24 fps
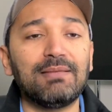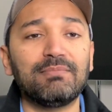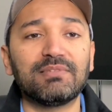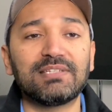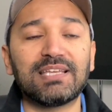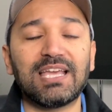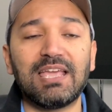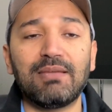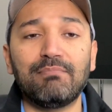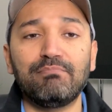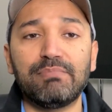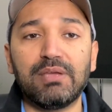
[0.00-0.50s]

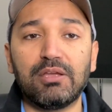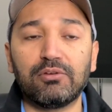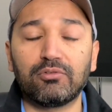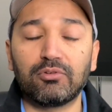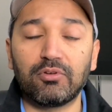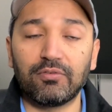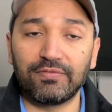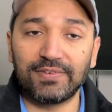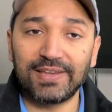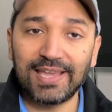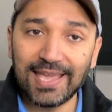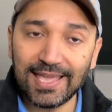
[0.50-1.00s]
time, Bank
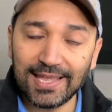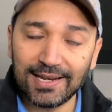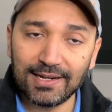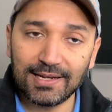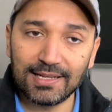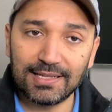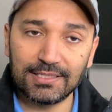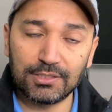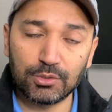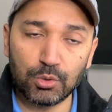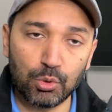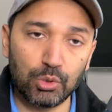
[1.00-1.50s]
of Canada
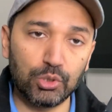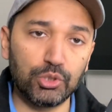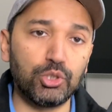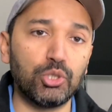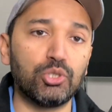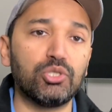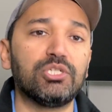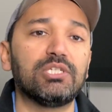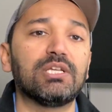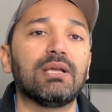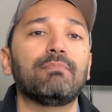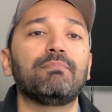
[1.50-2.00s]
is also
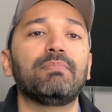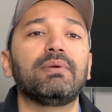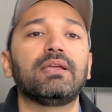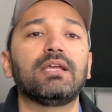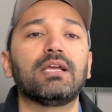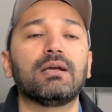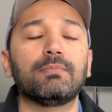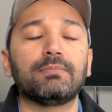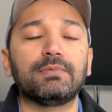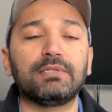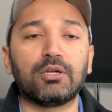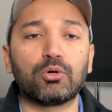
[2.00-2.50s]
jumping
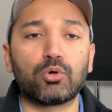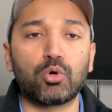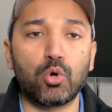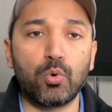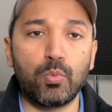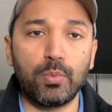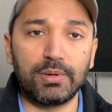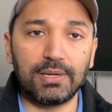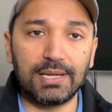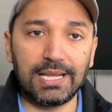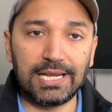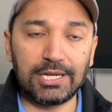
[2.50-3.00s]
up their
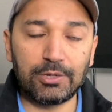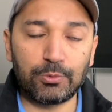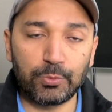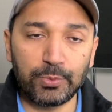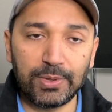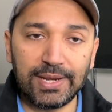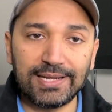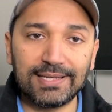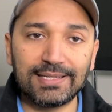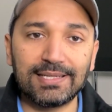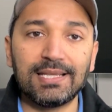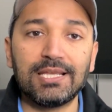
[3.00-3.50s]
overnight
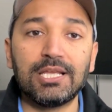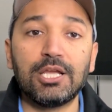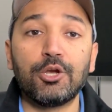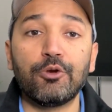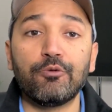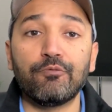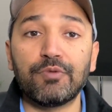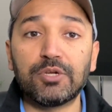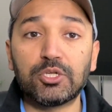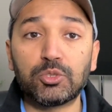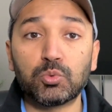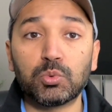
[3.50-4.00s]
rate,
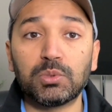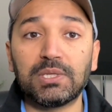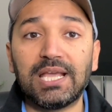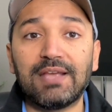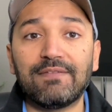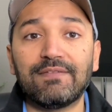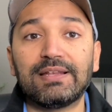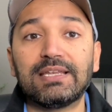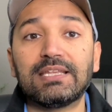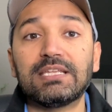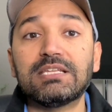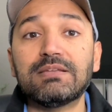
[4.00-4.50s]
which will have
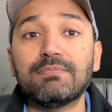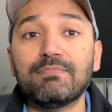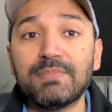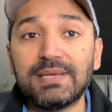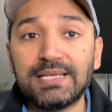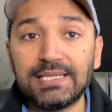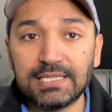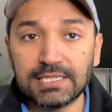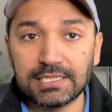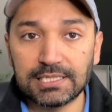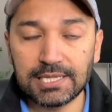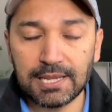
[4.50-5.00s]
an
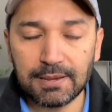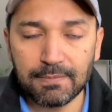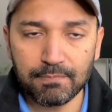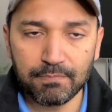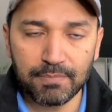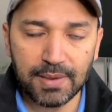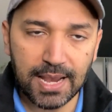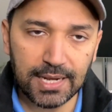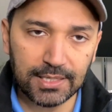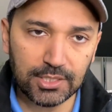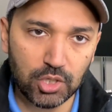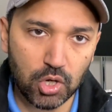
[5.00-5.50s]
immediate
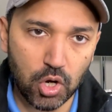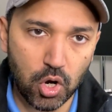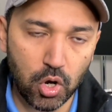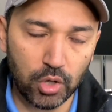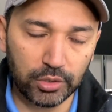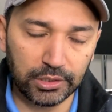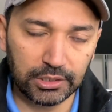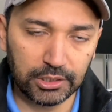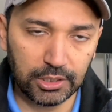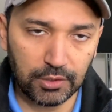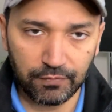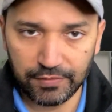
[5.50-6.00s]
impact
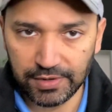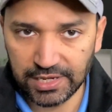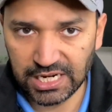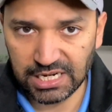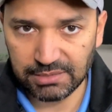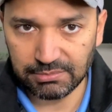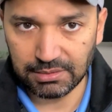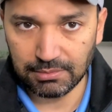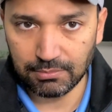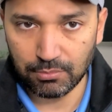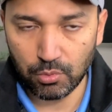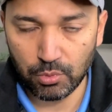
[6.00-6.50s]
on the
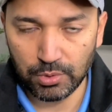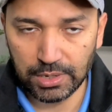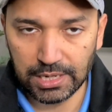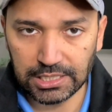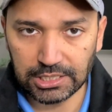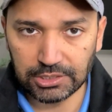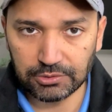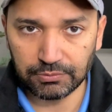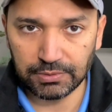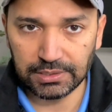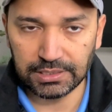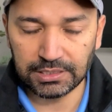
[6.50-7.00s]
variable
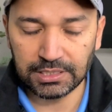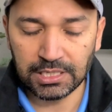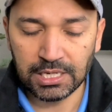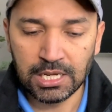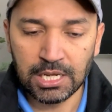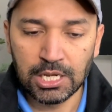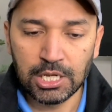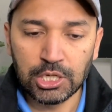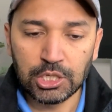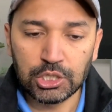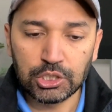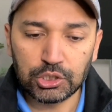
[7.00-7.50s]
mortgage rate.
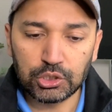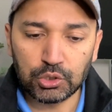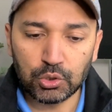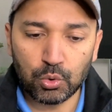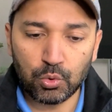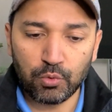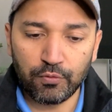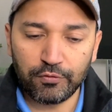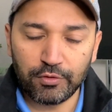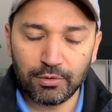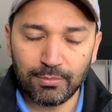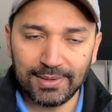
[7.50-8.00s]

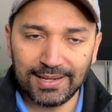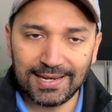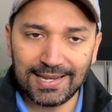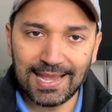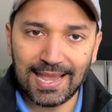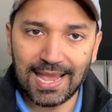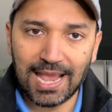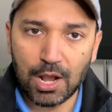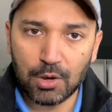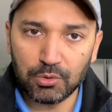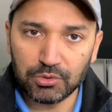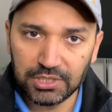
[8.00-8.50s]
So from a
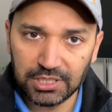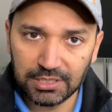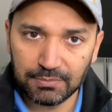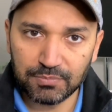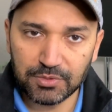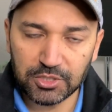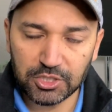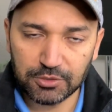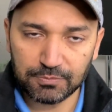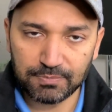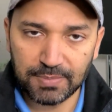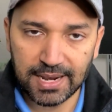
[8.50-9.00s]
housing
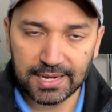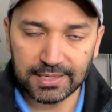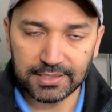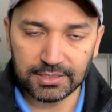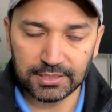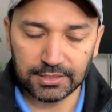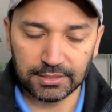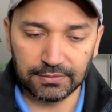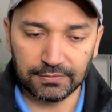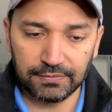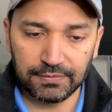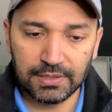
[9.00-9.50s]

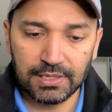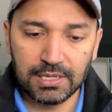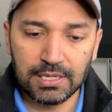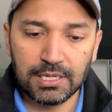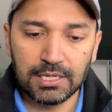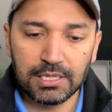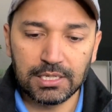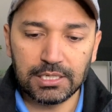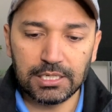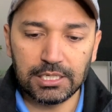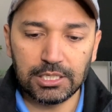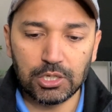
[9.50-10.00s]
perspective,
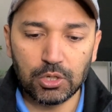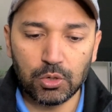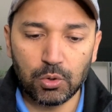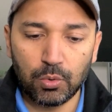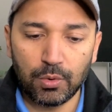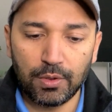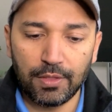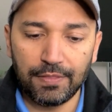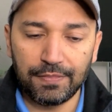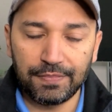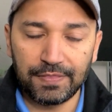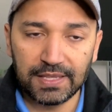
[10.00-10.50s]

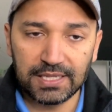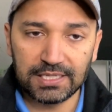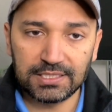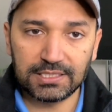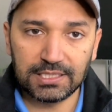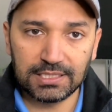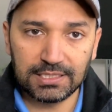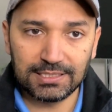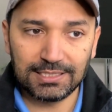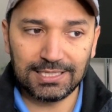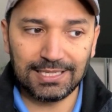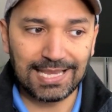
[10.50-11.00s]
this
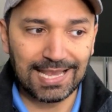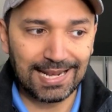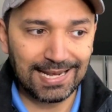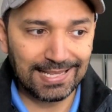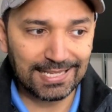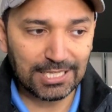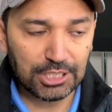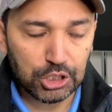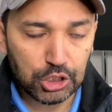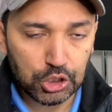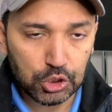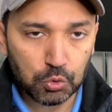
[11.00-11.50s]
is
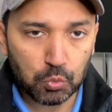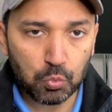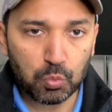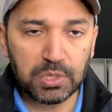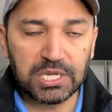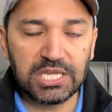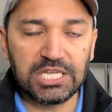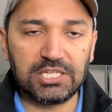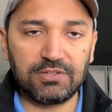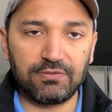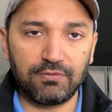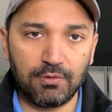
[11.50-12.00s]
getting
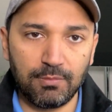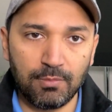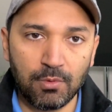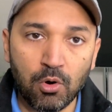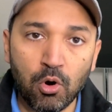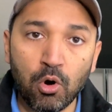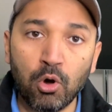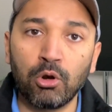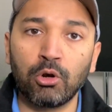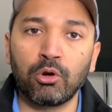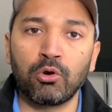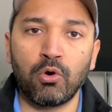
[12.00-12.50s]
squeezed from
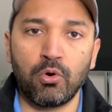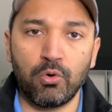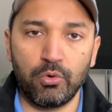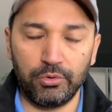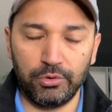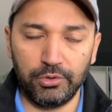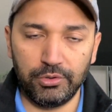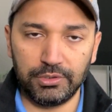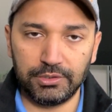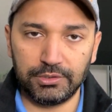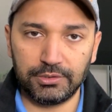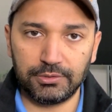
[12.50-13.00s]
all
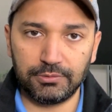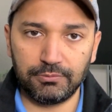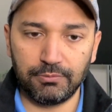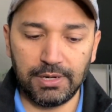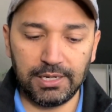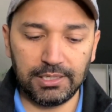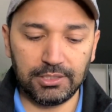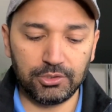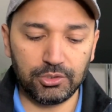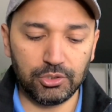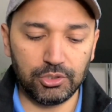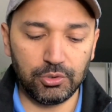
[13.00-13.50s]
corners,
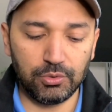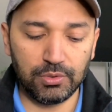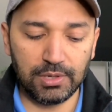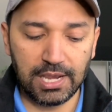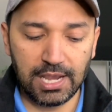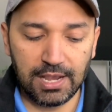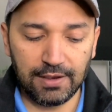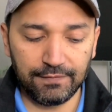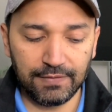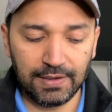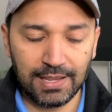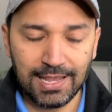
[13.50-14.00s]
right? So you
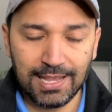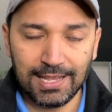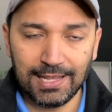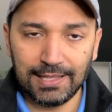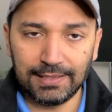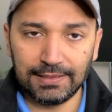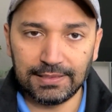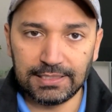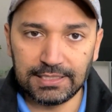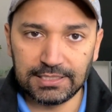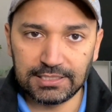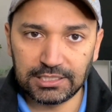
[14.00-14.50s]
have
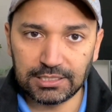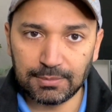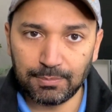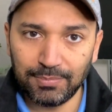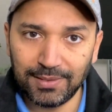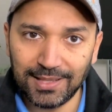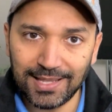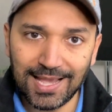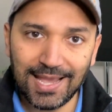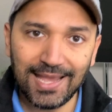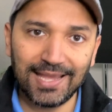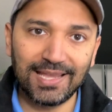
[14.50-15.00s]
the
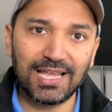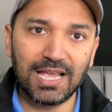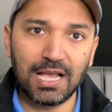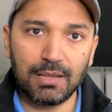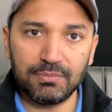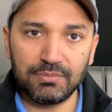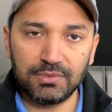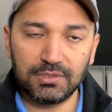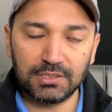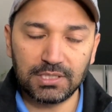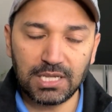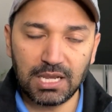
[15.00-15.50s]
supply
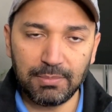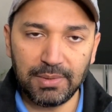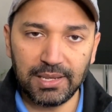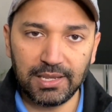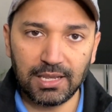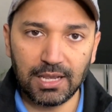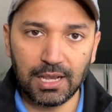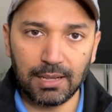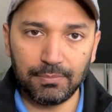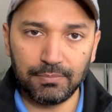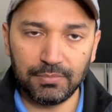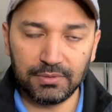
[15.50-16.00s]
coming
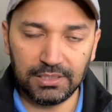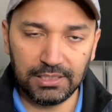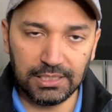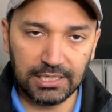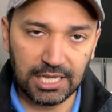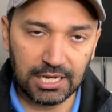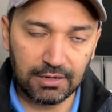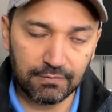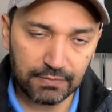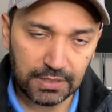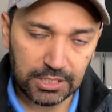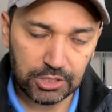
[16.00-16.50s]
up, the
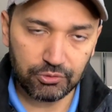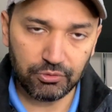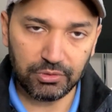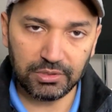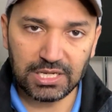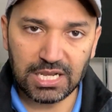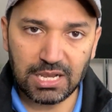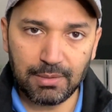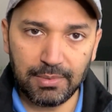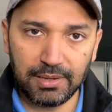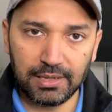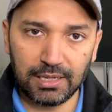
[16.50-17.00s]
inventory
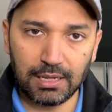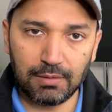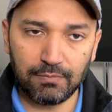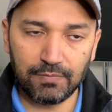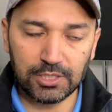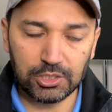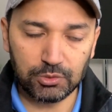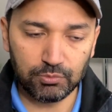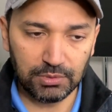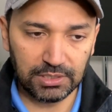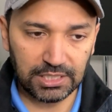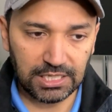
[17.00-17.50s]
coming up,
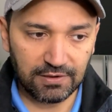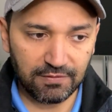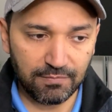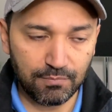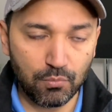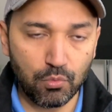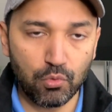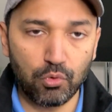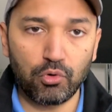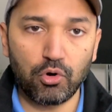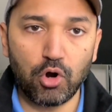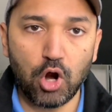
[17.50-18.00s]
which will give
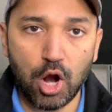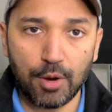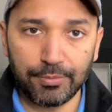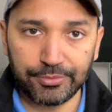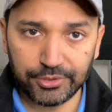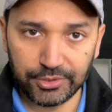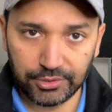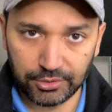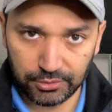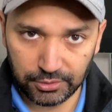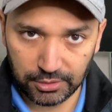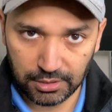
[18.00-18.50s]
more
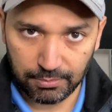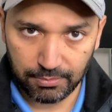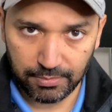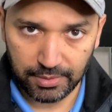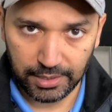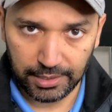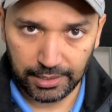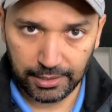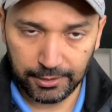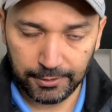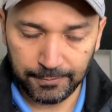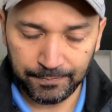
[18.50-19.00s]
options to the
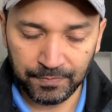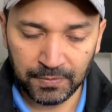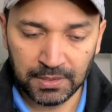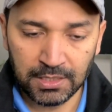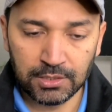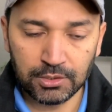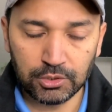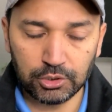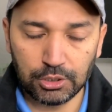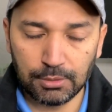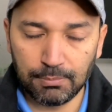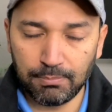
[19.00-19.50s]
buyer.
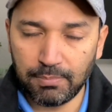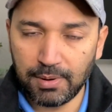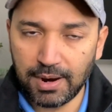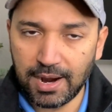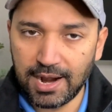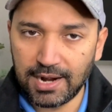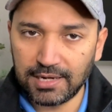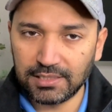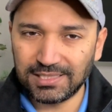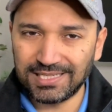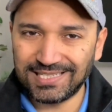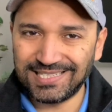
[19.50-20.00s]
So the
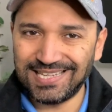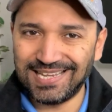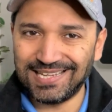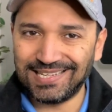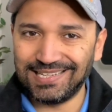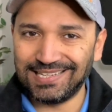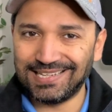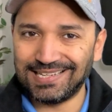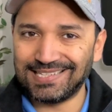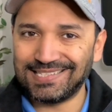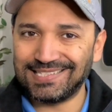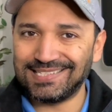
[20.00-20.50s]
buyers are
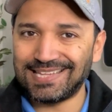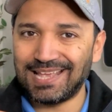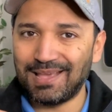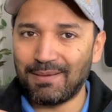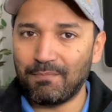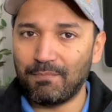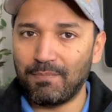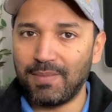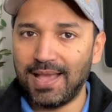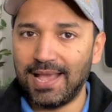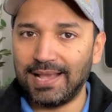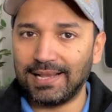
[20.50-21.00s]
taking a
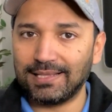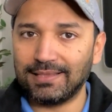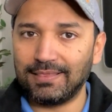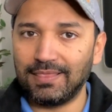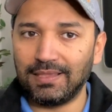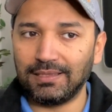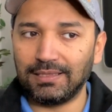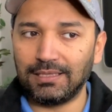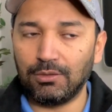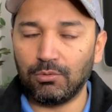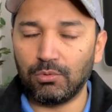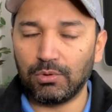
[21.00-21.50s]
step back,
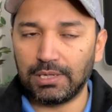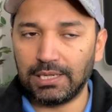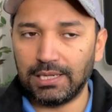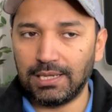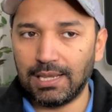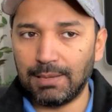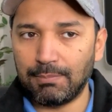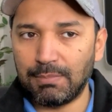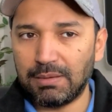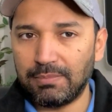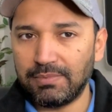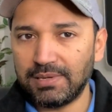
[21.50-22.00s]
thinking, okay,
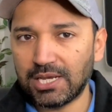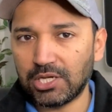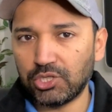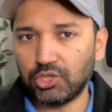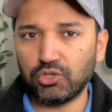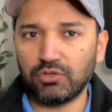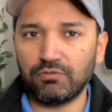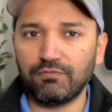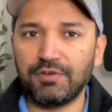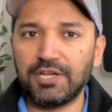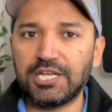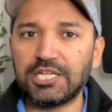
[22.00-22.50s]
maybe I
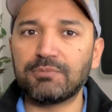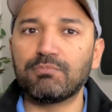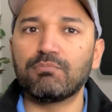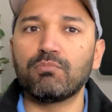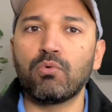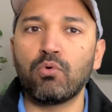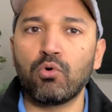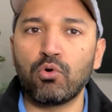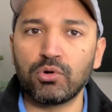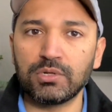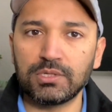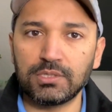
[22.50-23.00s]
should wait
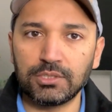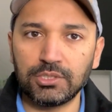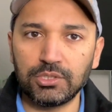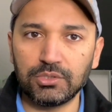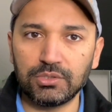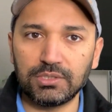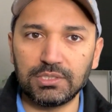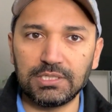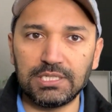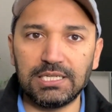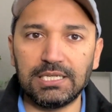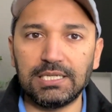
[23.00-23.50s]
more to
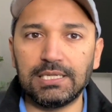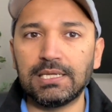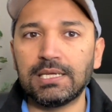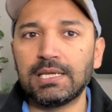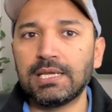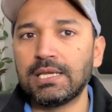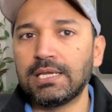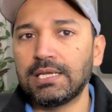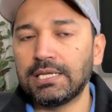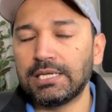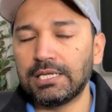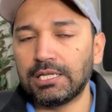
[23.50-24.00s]
see,
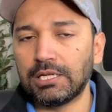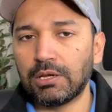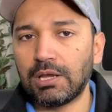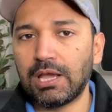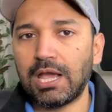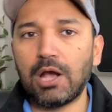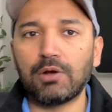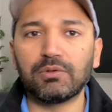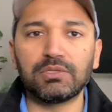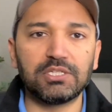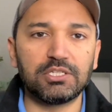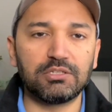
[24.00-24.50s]

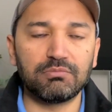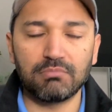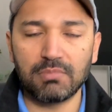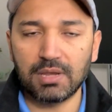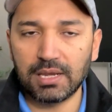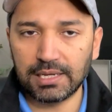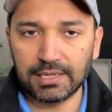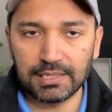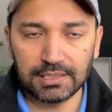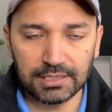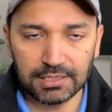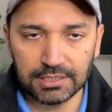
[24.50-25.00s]
how this
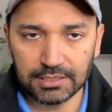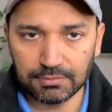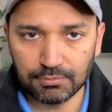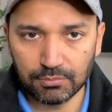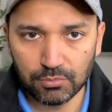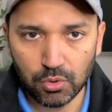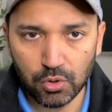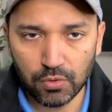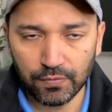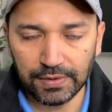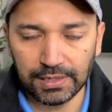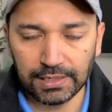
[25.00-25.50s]
market is
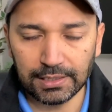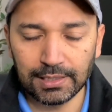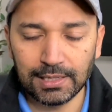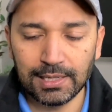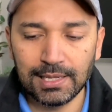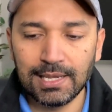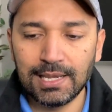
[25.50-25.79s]
moving.